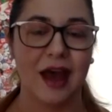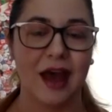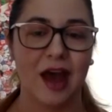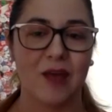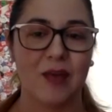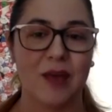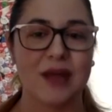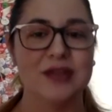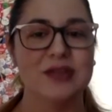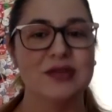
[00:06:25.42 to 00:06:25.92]

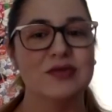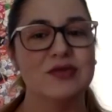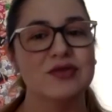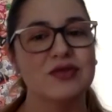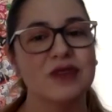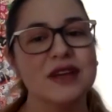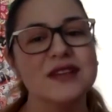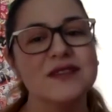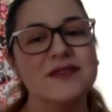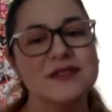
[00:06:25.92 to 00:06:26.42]
And so
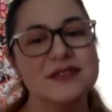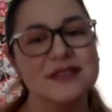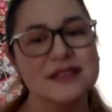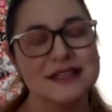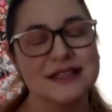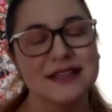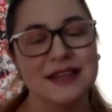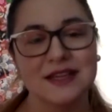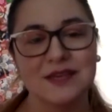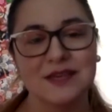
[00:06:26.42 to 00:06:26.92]
Dress for
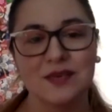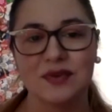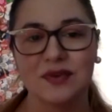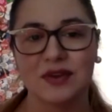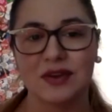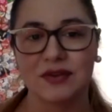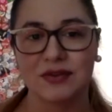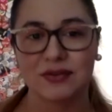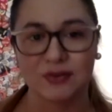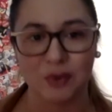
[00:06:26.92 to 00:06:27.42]
Success
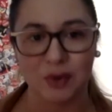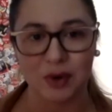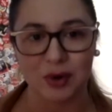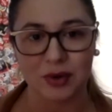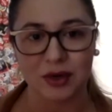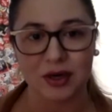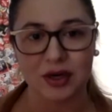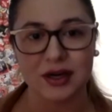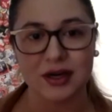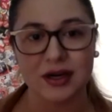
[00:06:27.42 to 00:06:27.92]
moving
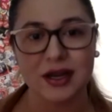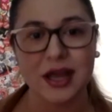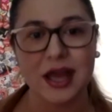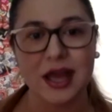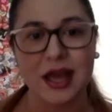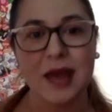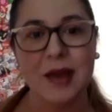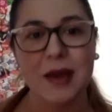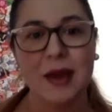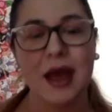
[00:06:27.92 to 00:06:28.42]
forward
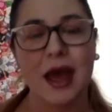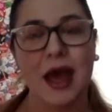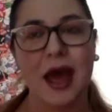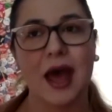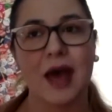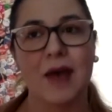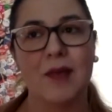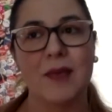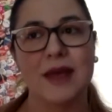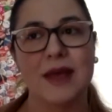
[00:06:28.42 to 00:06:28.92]

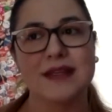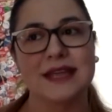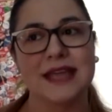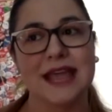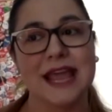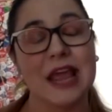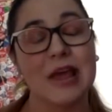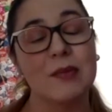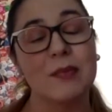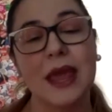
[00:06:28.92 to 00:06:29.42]
as a
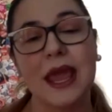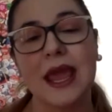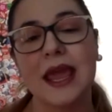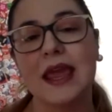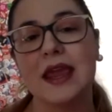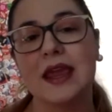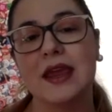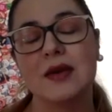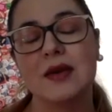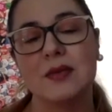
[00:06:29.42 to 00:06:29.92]

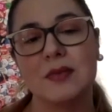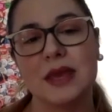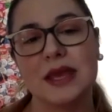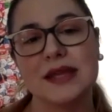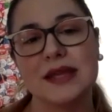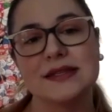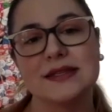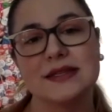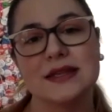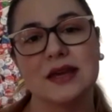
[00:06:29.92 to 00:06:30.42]
campaign
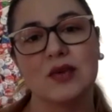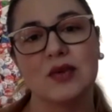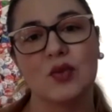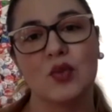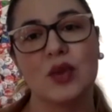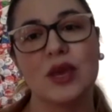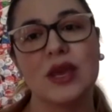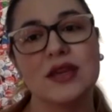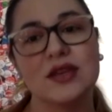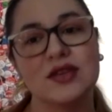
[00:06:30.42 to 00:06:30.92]
means that
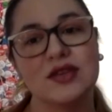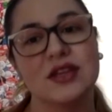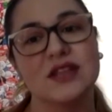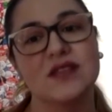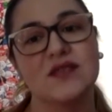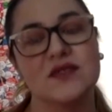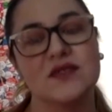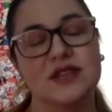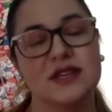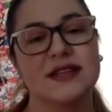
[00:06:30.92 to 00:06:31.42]
we as Dress
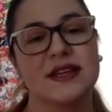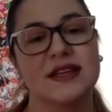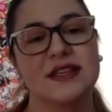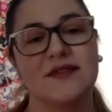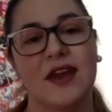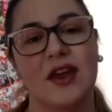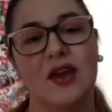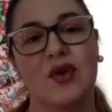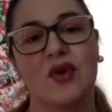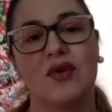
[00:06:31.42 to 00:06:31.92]
for Success
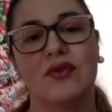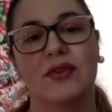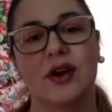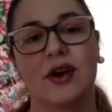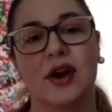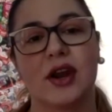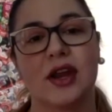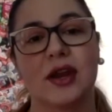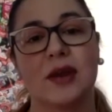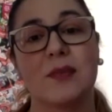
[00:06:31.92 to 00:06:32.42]
Vancouver
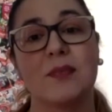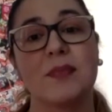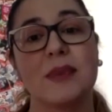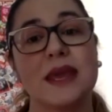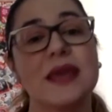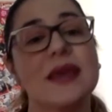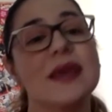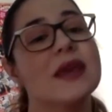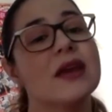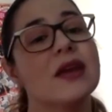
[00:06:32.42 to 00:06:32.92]
are going to
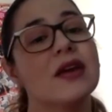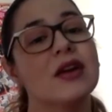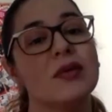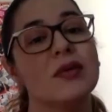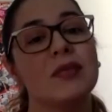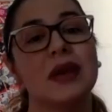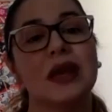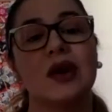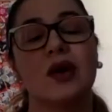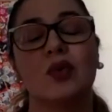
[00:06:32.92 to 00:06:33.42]
be here
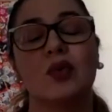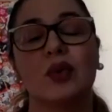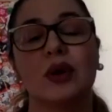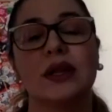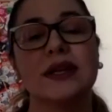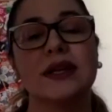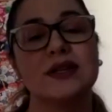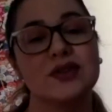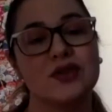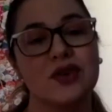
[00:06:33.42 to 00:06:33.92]
and be in a
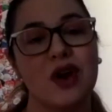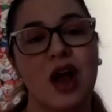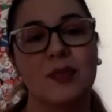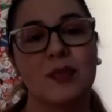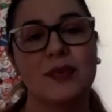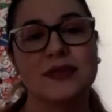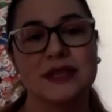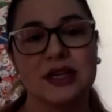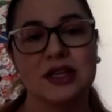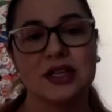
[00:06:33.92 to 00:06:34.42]
really strong
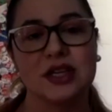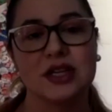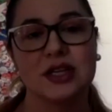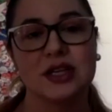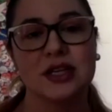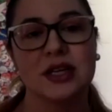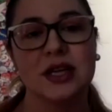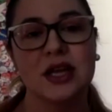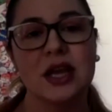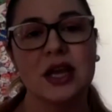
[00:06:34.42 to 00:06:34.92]

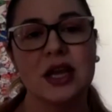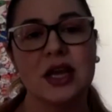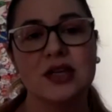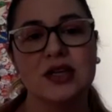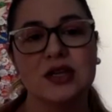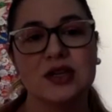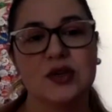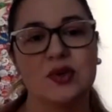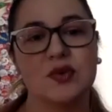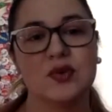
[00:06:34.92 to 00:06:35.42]
position
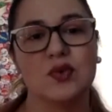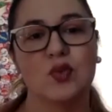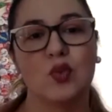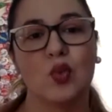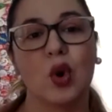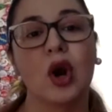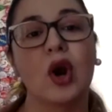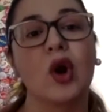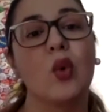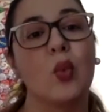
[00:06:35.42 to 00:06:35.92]
to
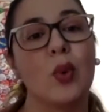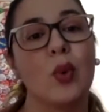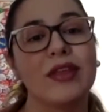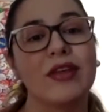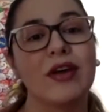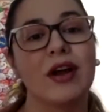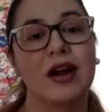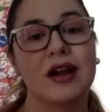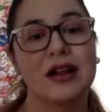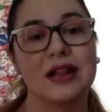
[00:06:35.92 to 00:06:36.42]
work with
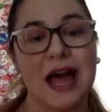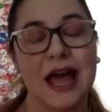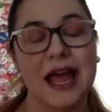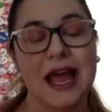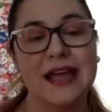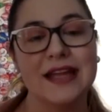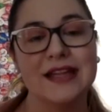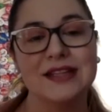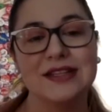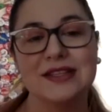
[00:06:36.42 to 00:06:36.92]
our
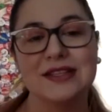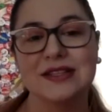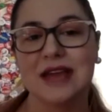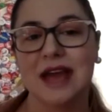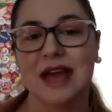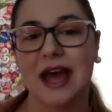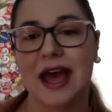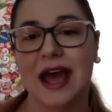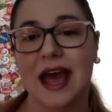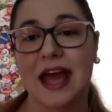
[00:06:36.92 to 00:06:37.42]
clients
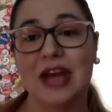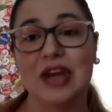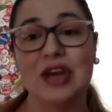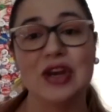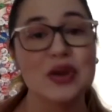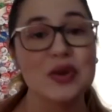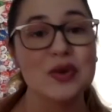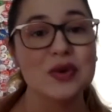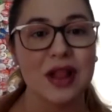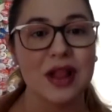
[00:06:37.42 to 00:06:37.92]
and
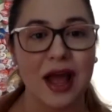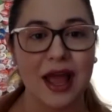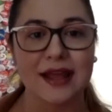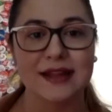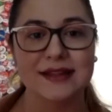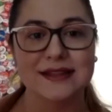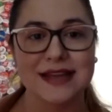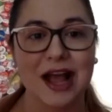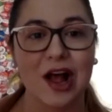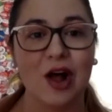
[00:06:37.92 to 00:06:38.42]
new
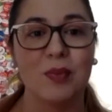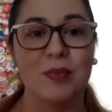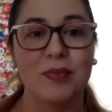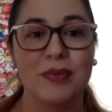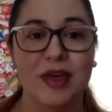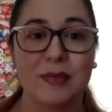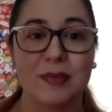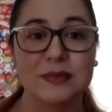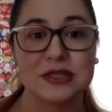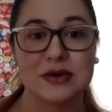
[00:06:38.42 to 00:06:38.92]
clients to help
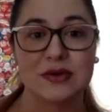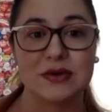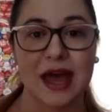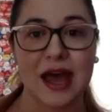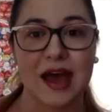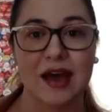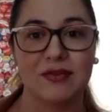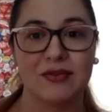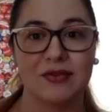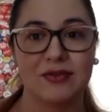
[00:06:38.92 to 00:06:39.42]
them do
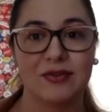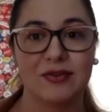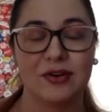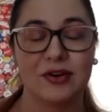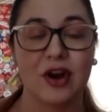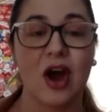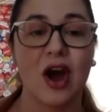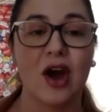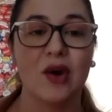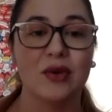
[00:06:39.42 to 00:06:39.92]
that for
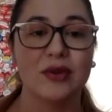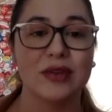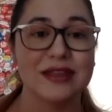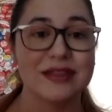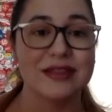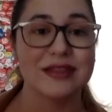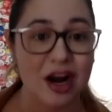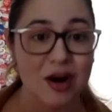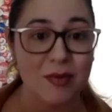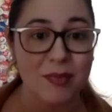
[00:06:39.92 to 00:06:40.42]
not only
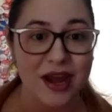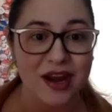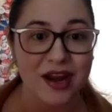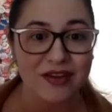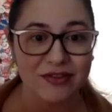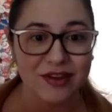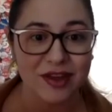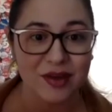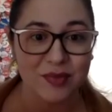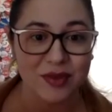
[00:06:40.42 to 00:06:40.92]
their
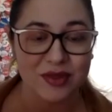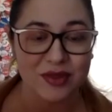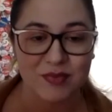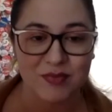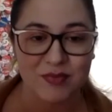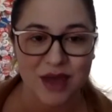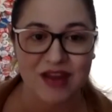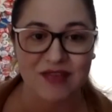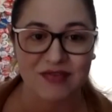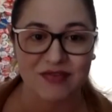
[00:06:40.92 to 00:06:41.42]
benefit, but the
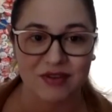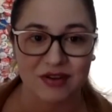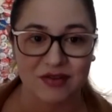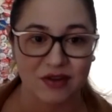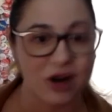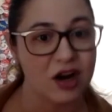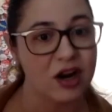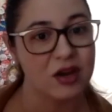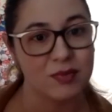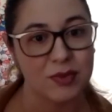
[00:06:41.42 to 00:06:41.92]
benefit of
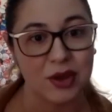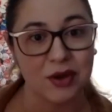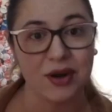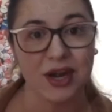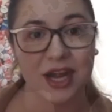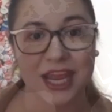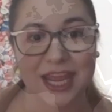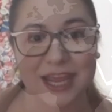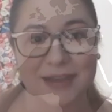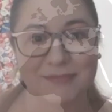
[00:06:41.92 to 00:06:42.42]
our community.